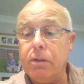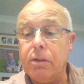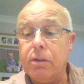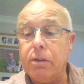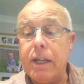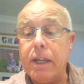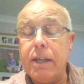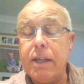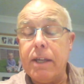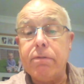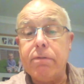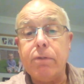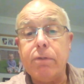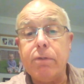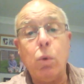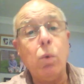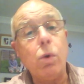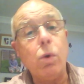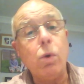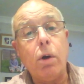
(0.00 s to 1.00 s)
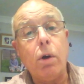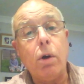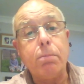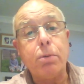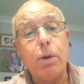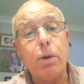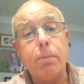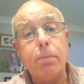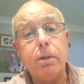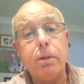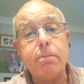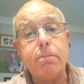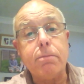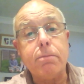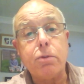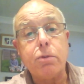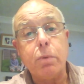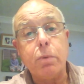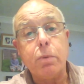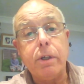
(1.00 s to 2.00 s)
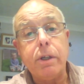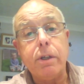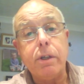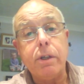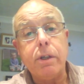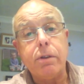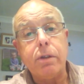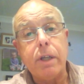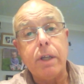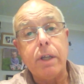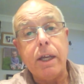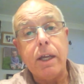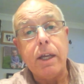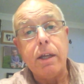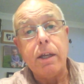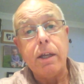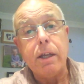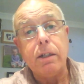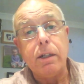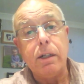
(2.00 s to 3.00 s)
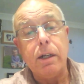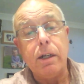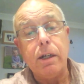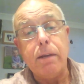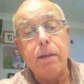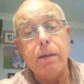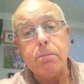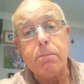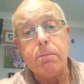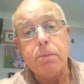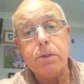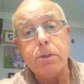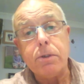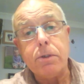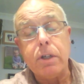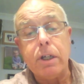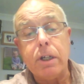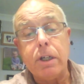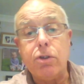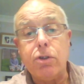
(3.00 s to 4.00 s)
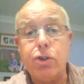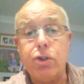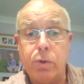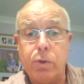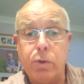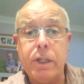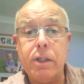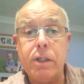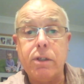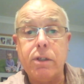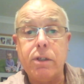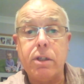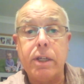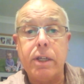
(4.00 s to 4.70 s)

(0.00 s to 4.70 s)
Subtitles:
They've all got problems with their limbs and joints.